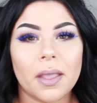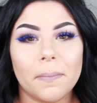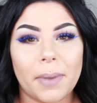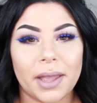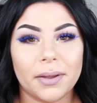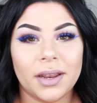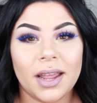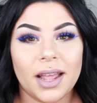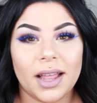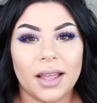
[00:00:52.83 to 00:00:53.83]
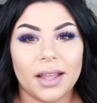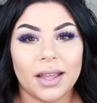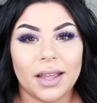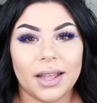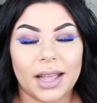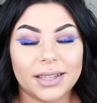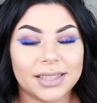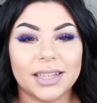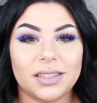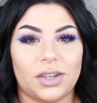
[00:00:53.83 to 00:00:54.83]
But let's
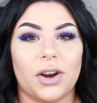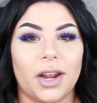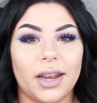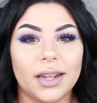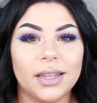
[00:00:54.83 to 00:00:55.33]
get started.